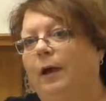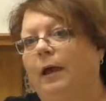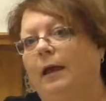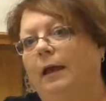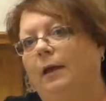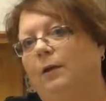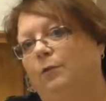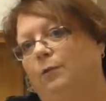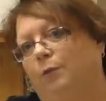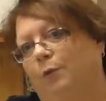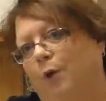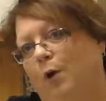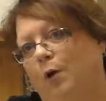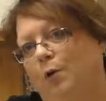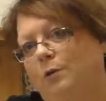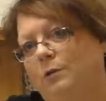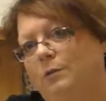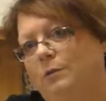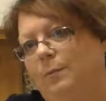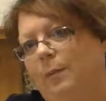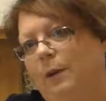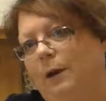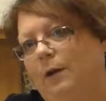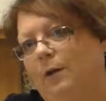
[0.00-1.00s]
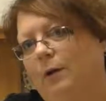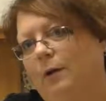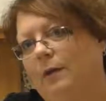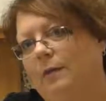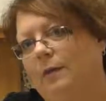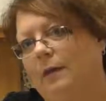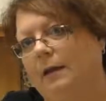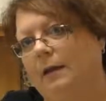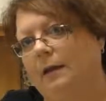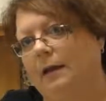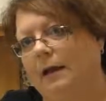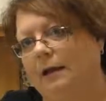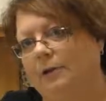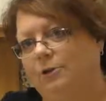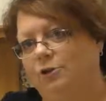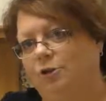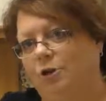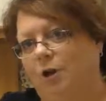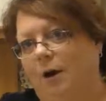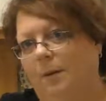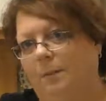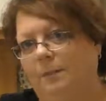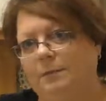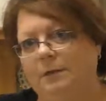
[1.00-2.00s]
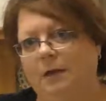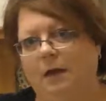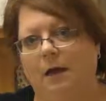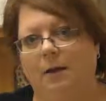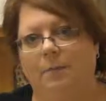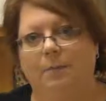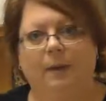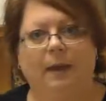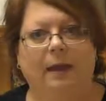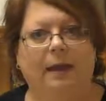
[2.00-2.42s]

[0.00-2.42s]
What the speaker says: and rosemary that I chopped up,